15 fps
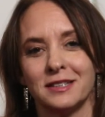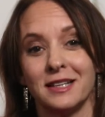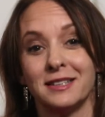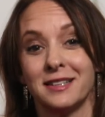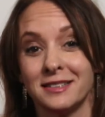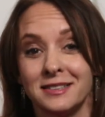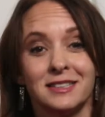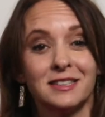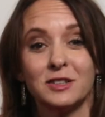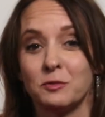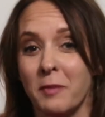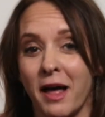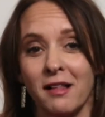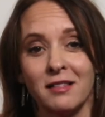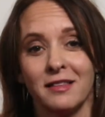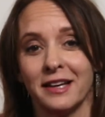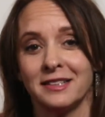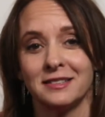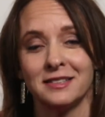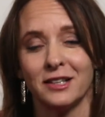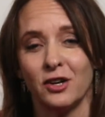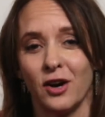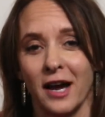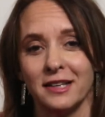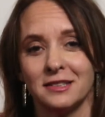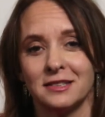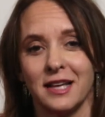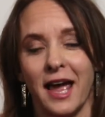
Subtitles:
it doesn't smell like cigarettes.